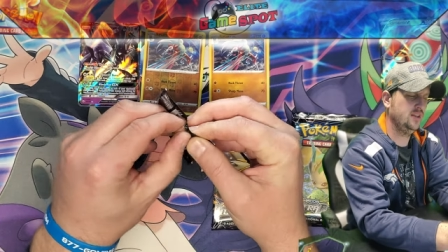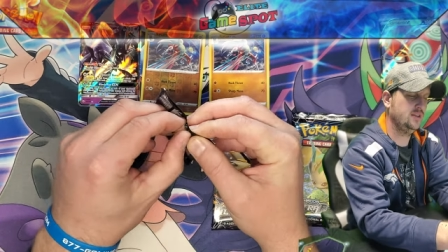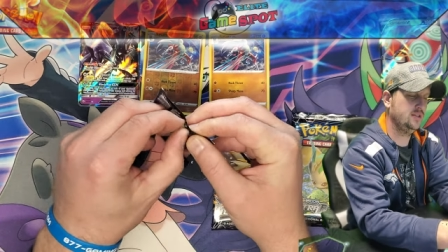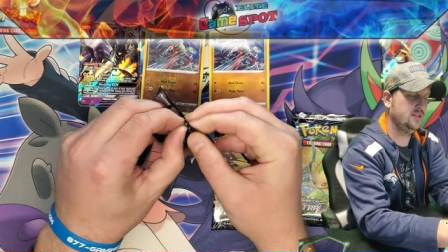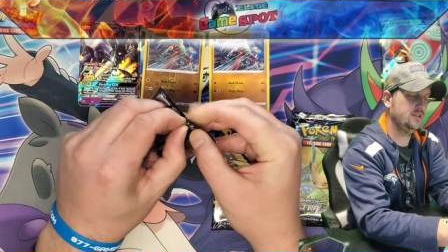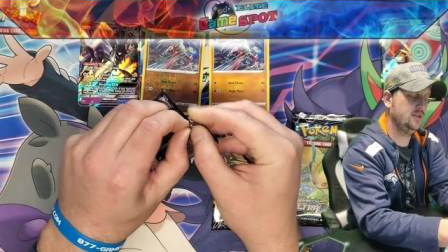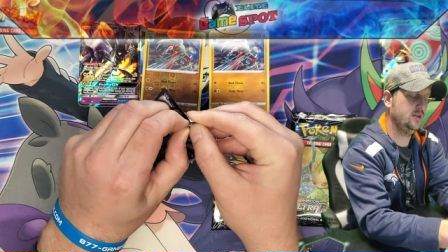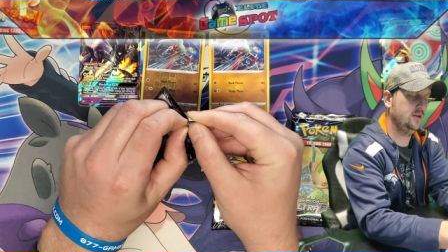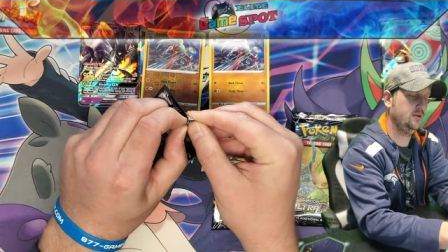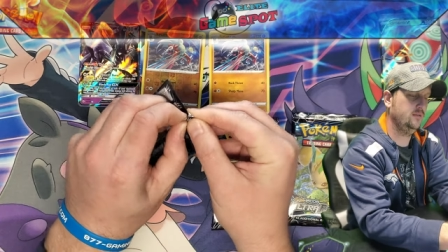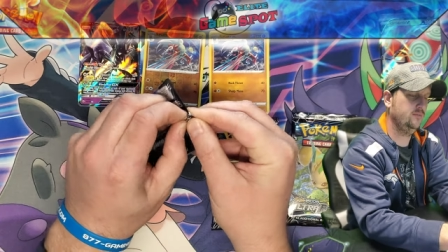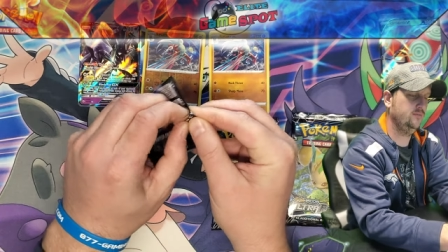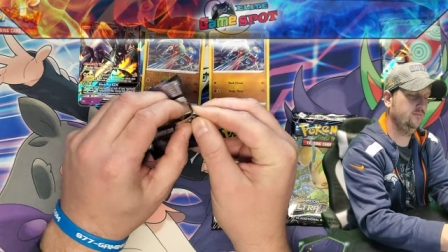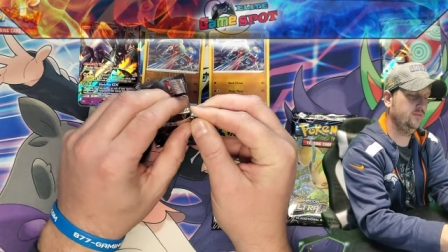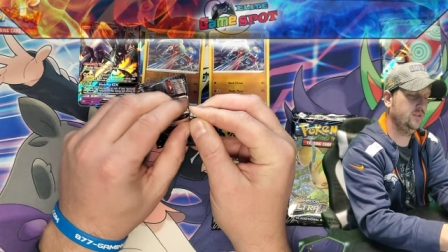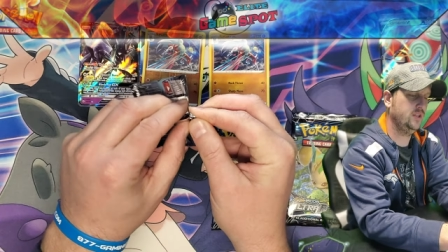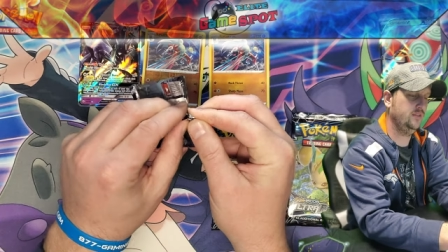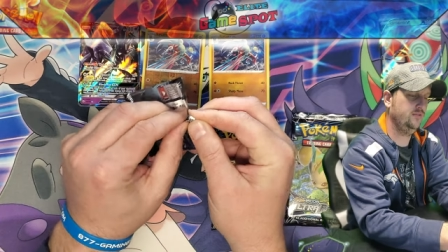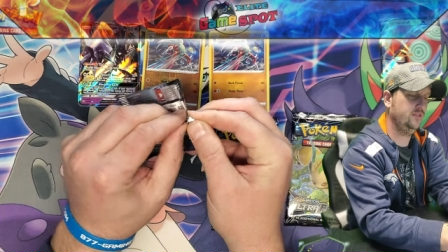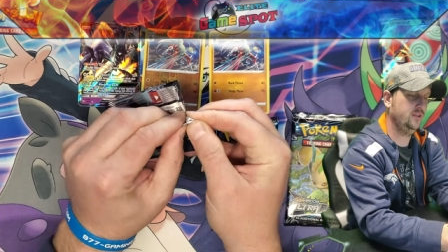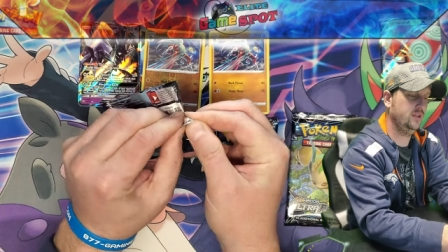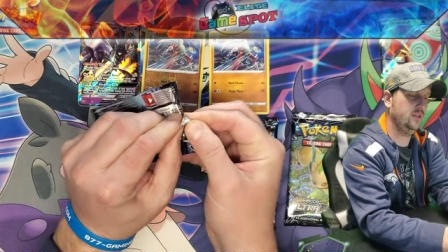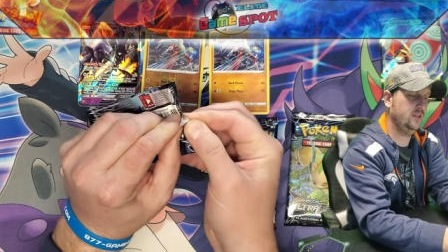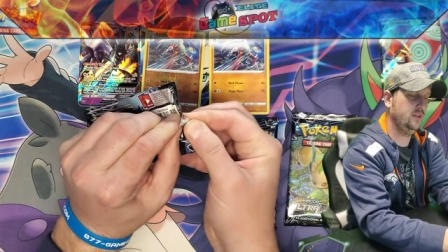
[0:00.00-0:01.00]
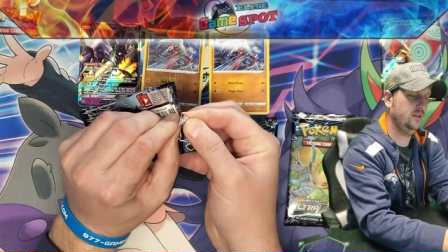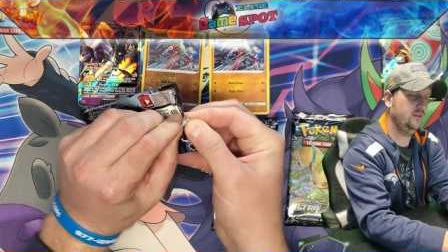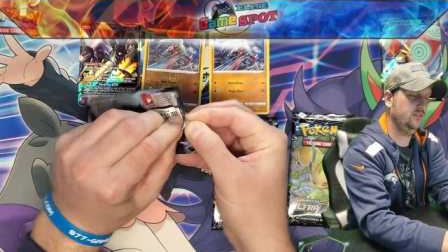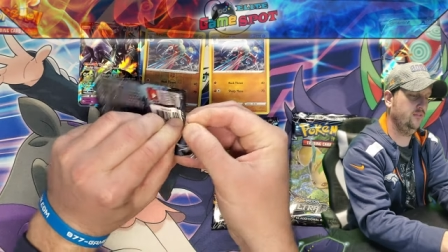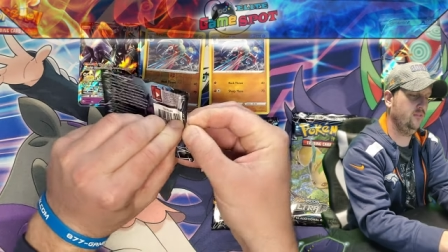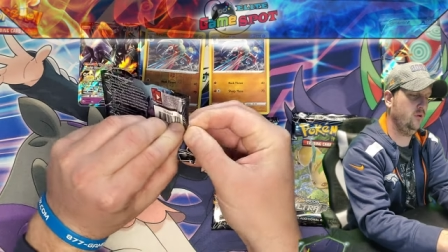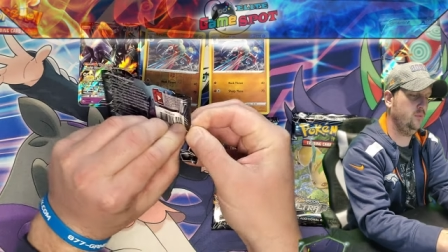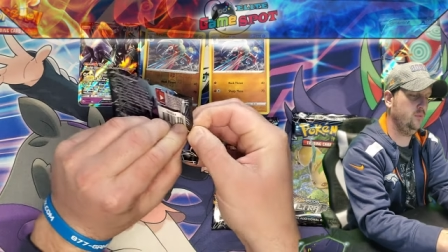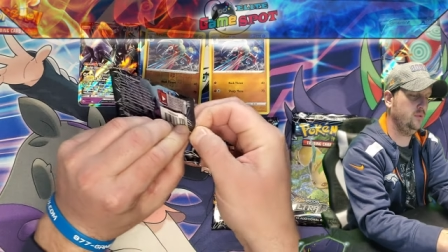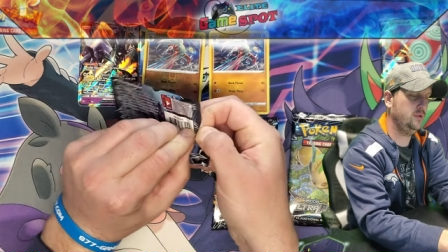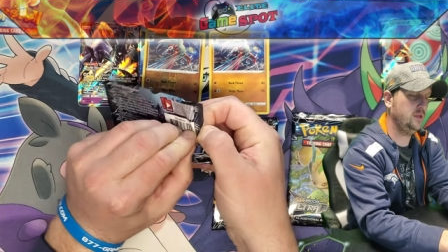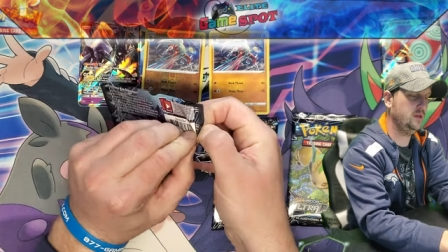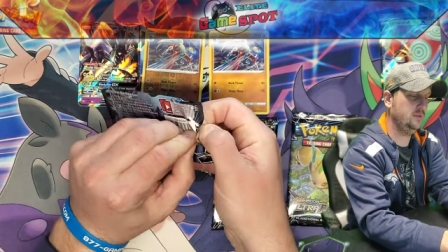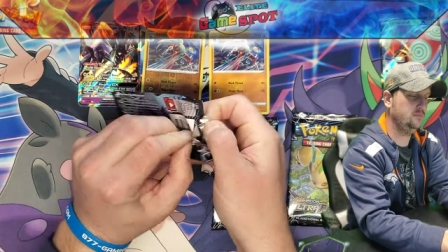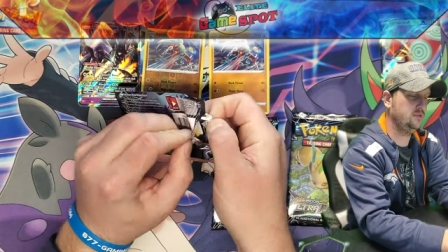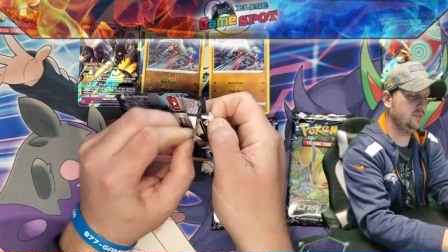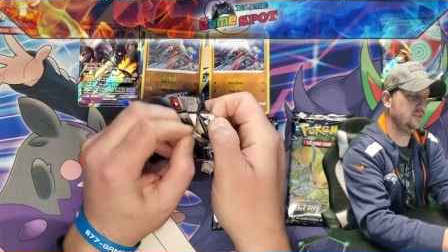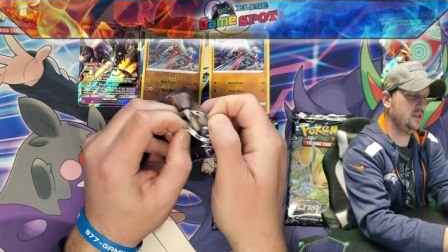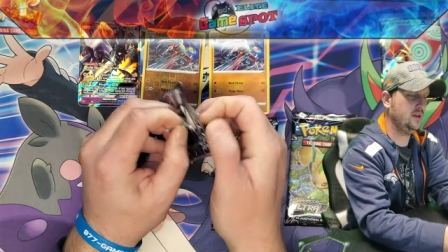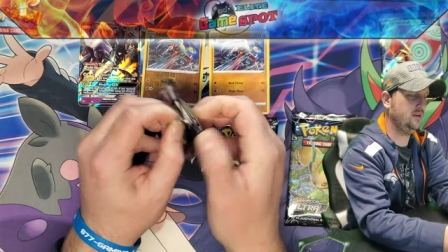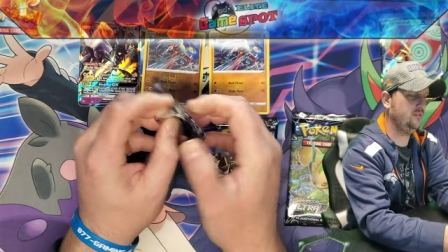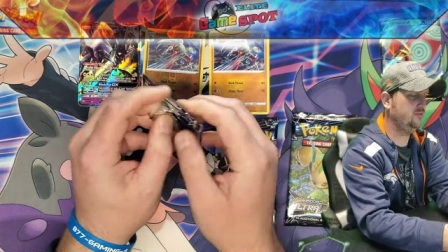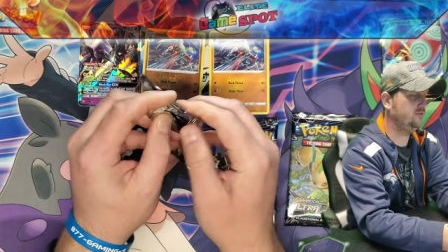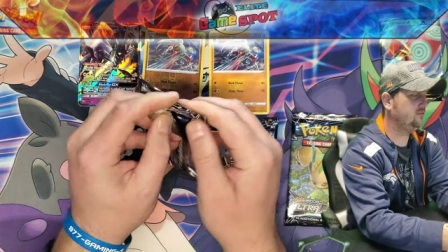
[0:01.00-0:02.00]
so definitely have opened up
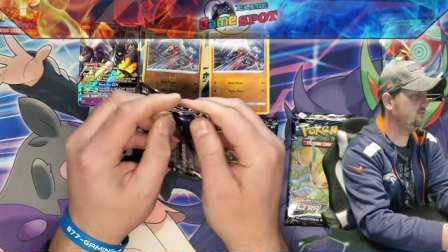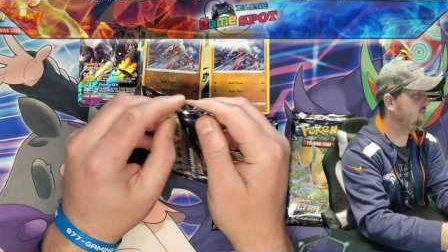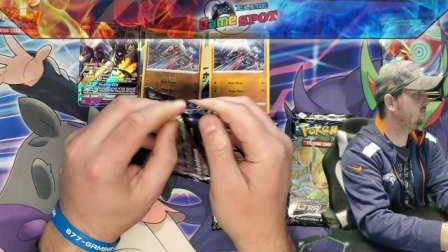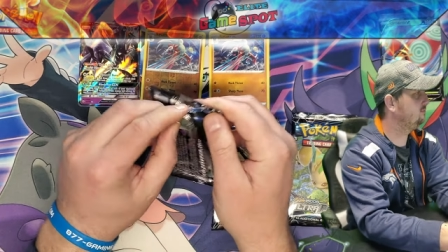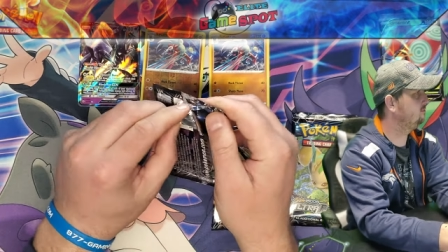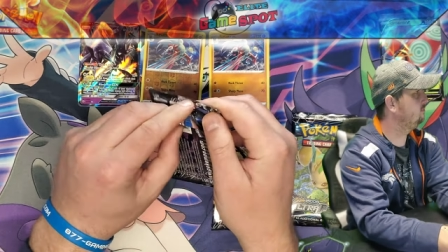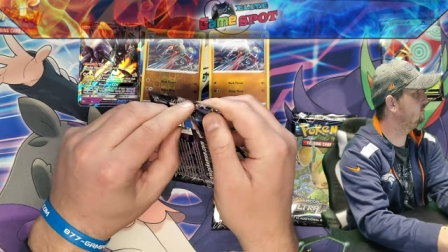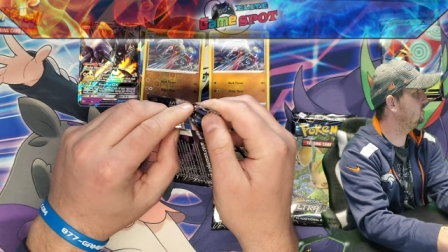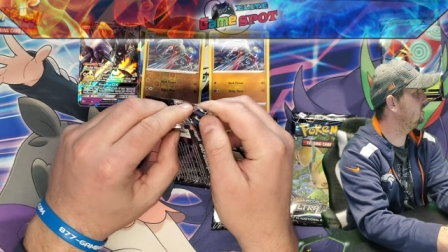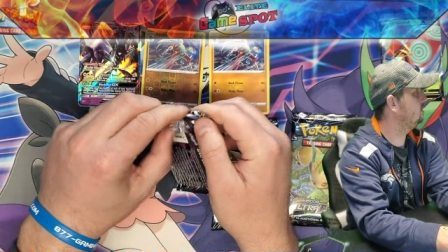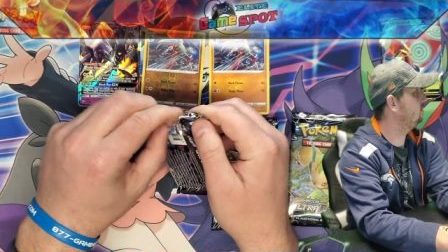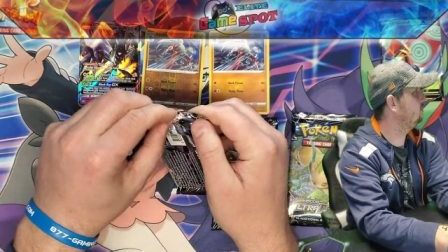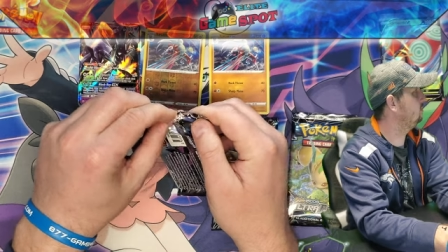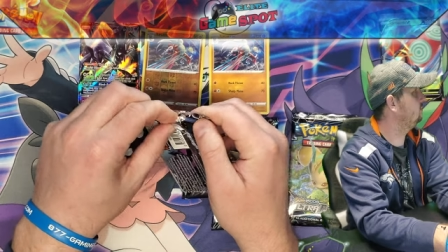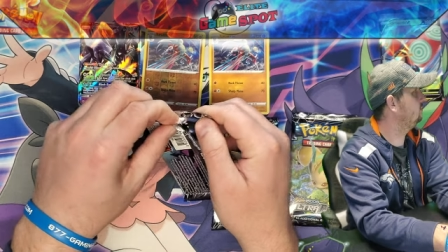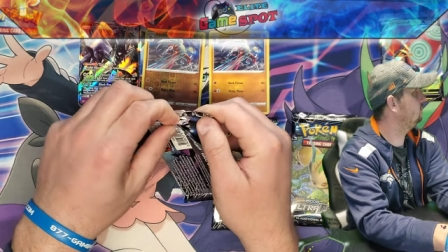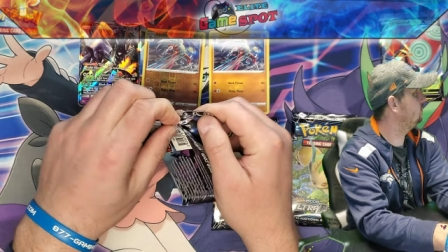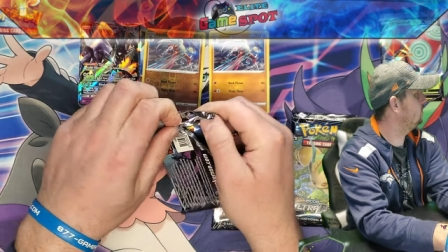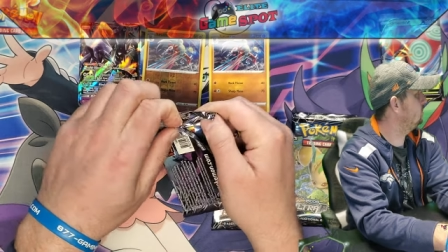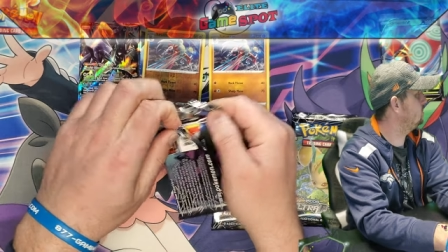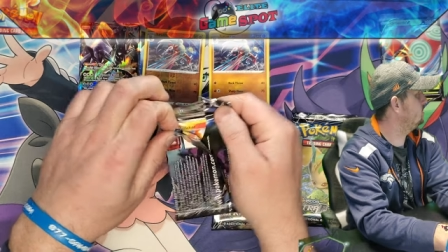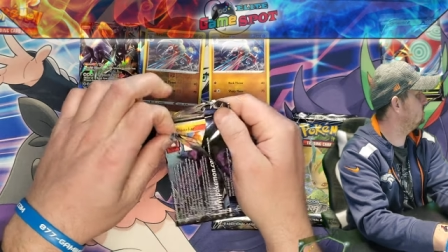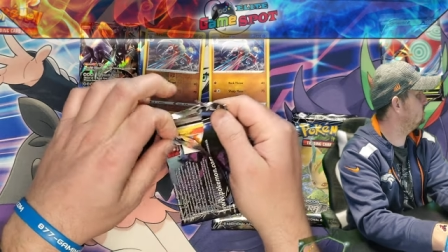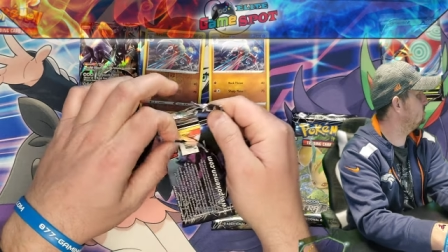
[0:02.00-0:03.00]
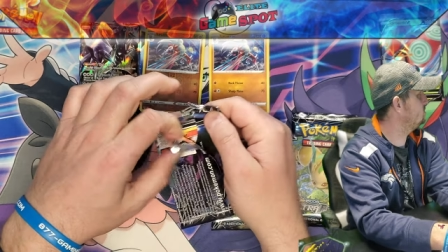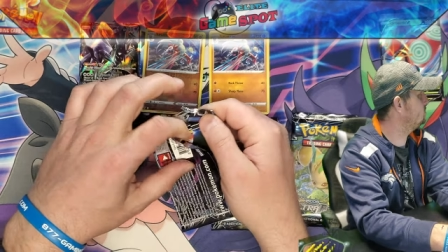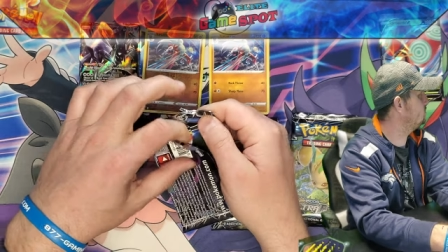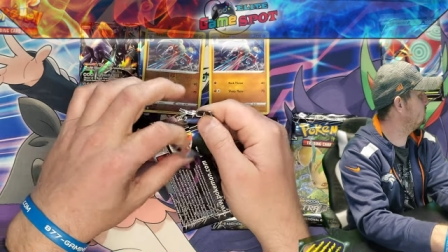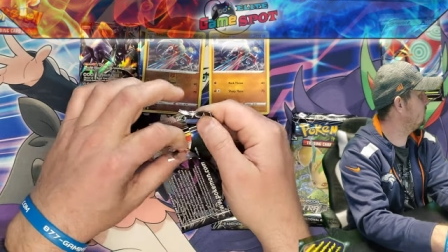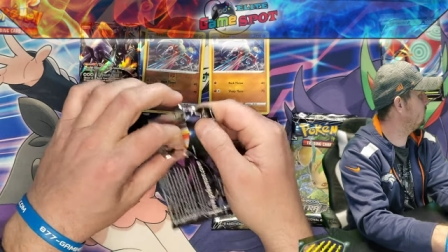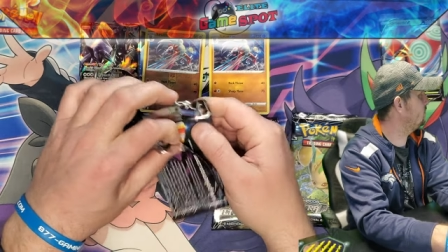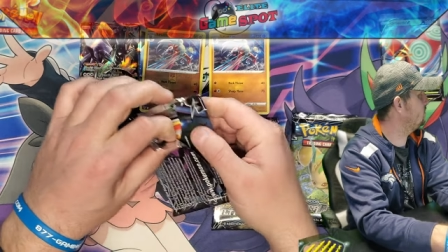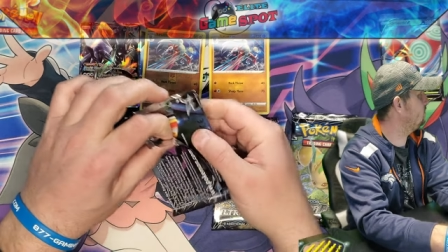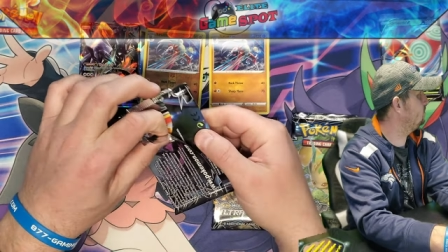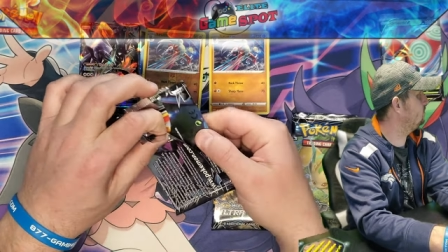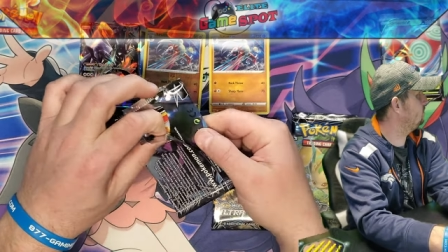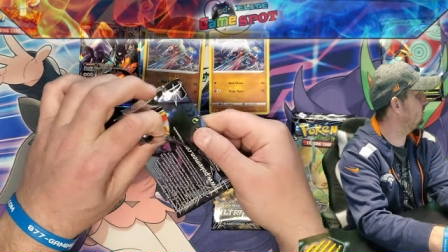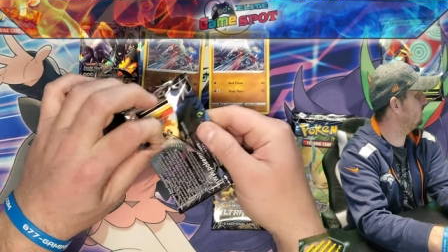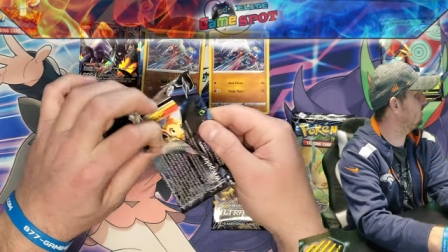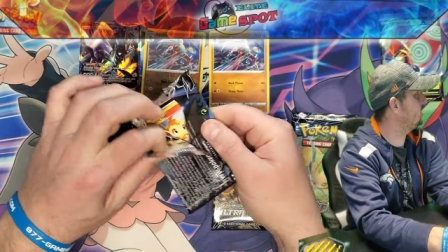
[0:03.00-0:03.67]
stuff, you know. What did you start? You were like